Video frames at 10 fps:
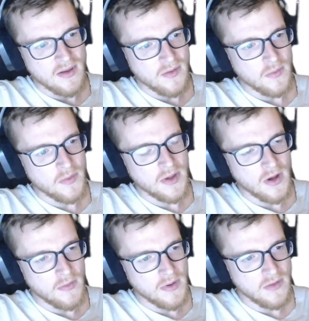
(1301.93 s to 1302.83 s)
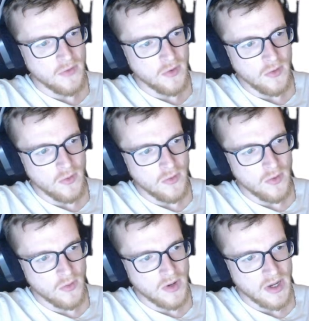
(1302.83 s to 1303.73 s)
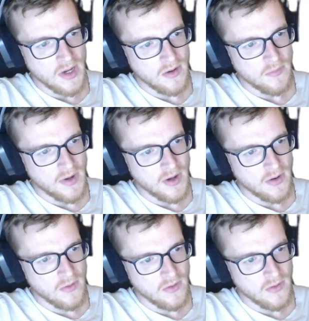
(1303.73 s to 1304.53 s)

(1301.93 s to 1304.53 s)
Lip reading: Would be common if you don't care about.